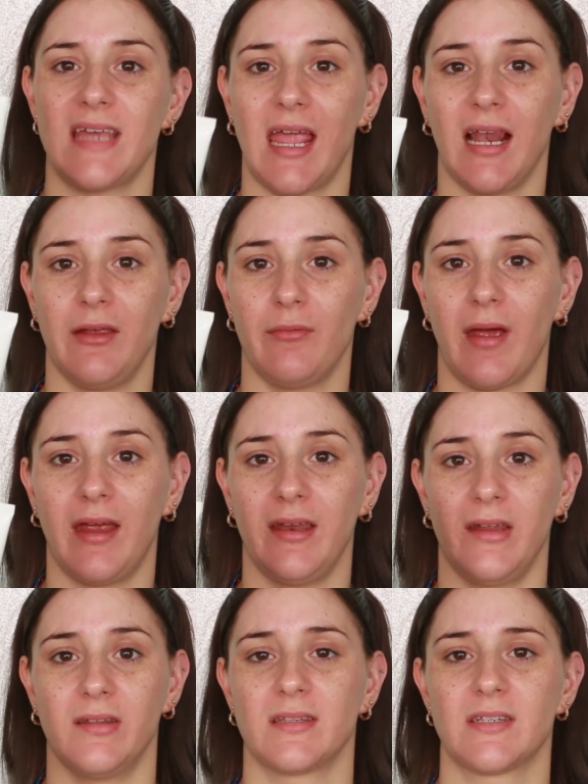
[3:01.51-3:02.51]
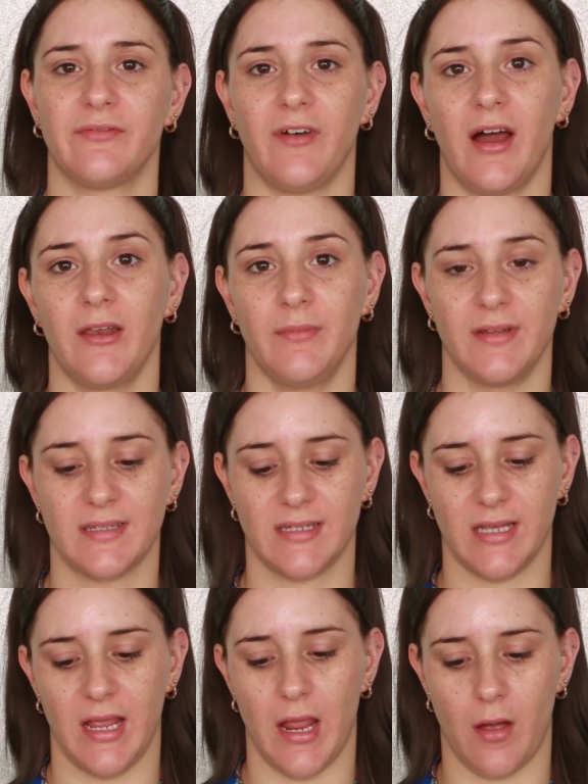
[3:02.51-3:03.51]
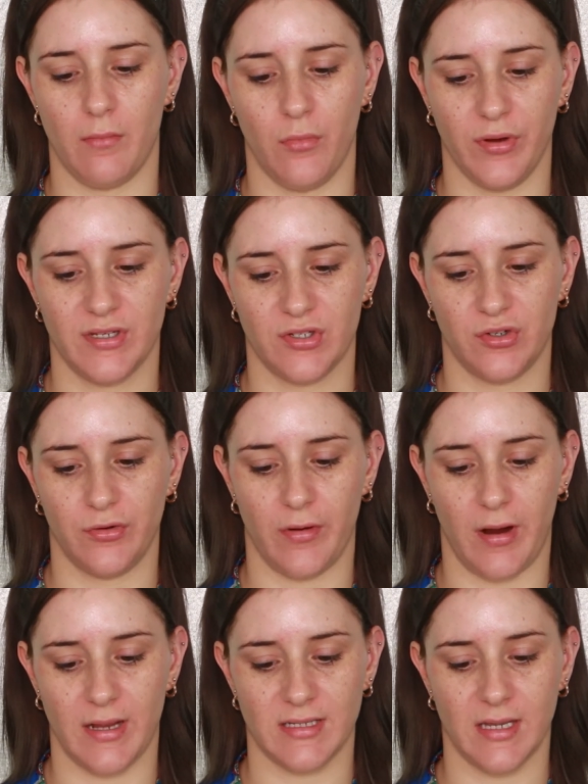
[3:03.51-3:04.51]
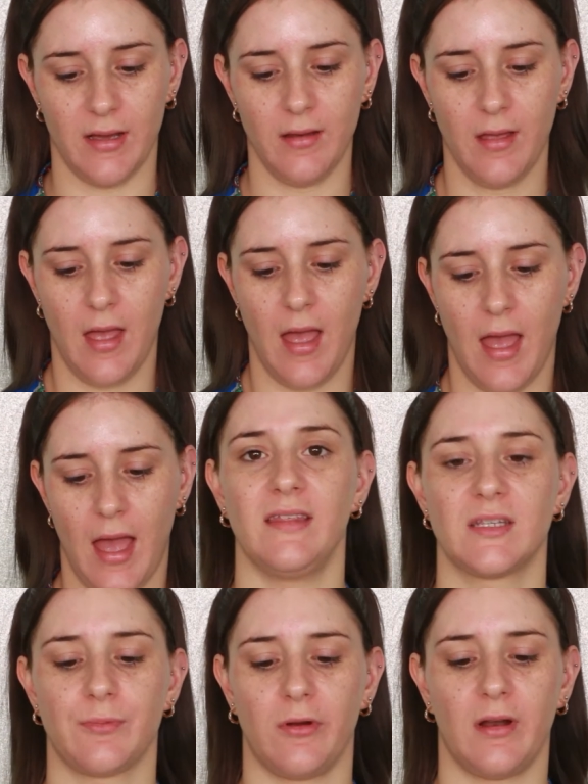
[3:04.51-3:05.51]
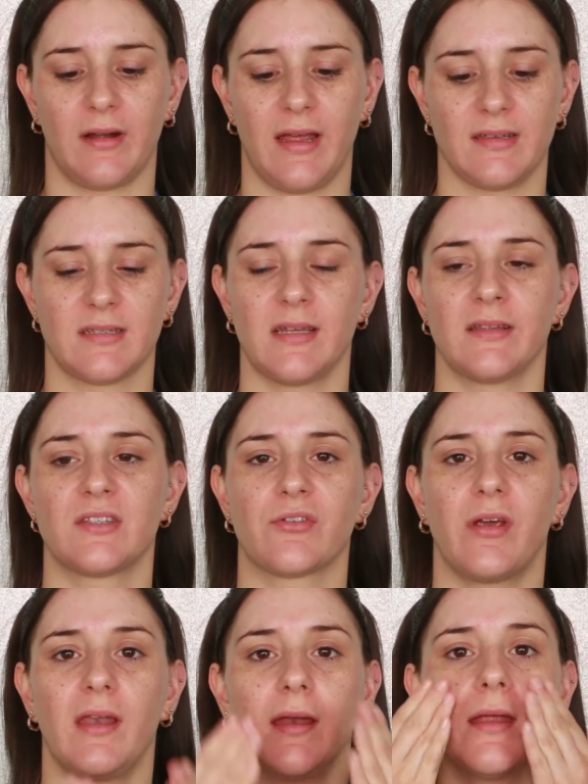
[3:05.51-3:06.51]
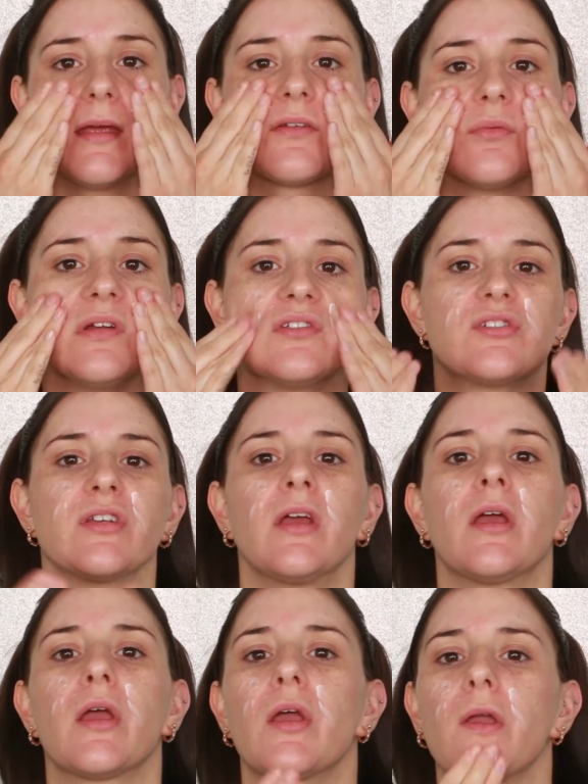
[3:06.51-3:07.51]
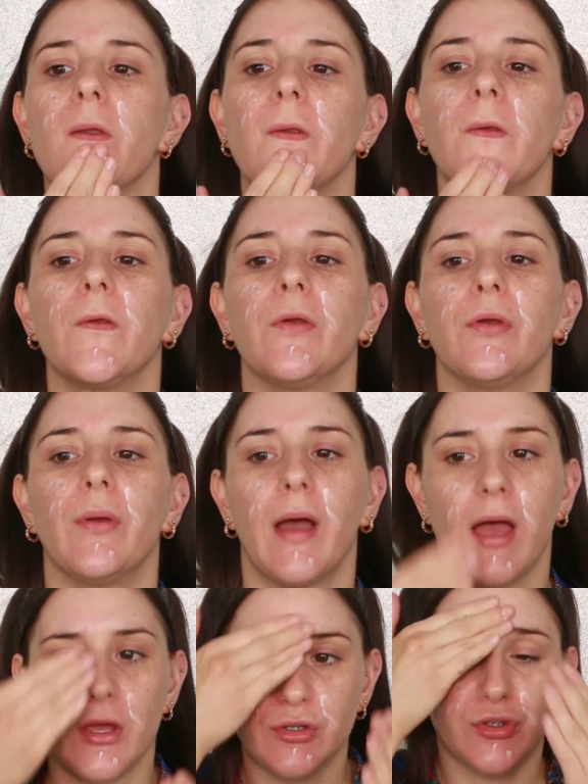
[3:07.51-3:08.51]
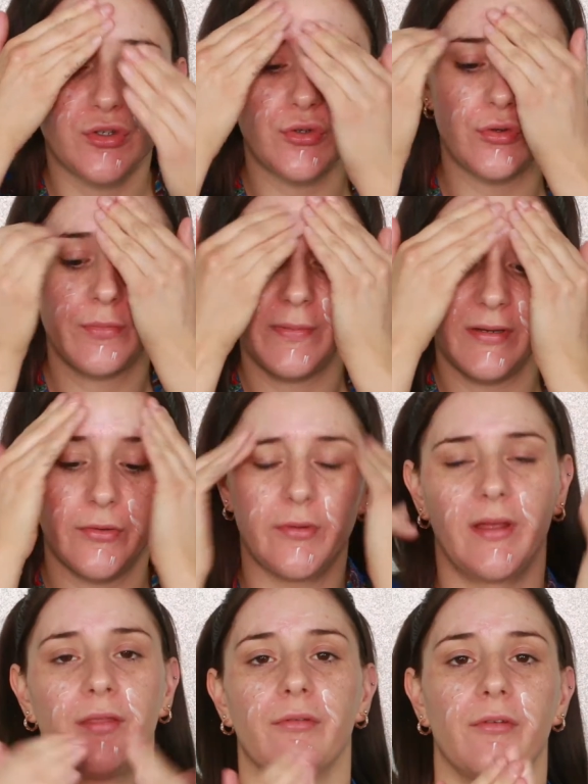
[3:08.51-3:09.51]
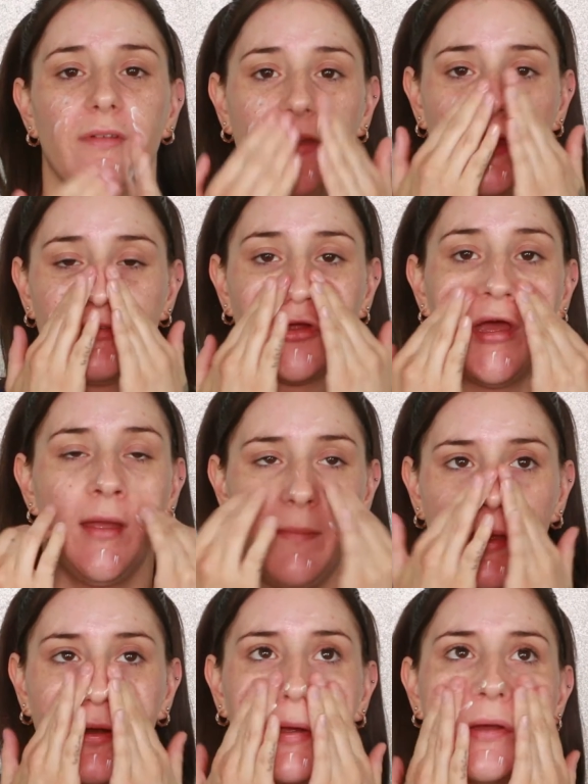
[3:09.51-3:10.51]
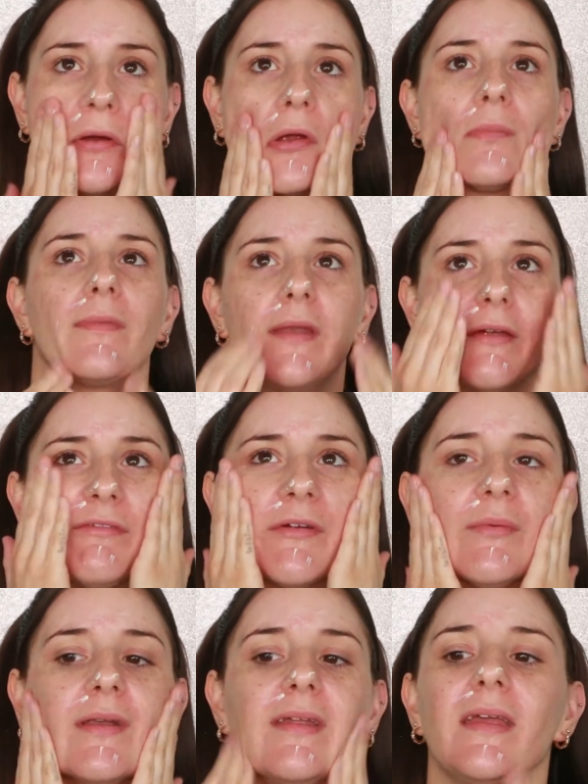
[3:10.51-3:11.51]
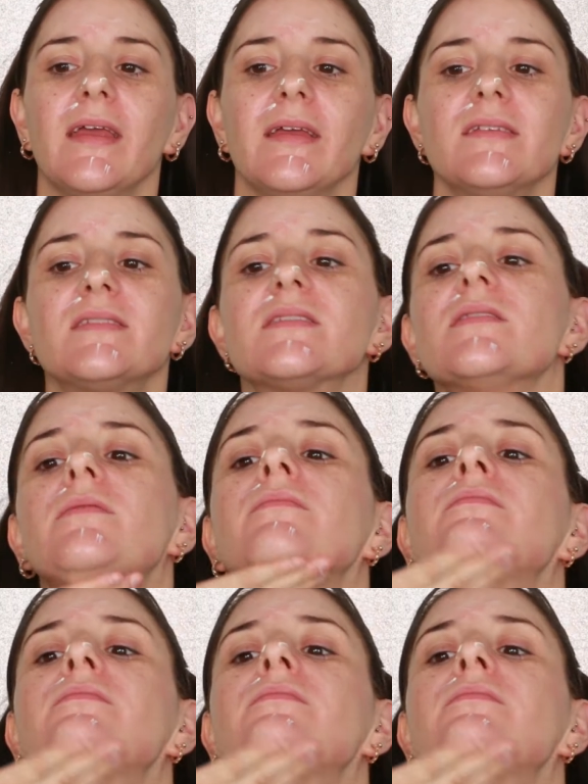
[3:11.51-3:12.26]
Daily Radiance Vitamin C Moisturizer. And this product has sunscreen in it, which you should be doing through the daytime, and I hope that everyone is.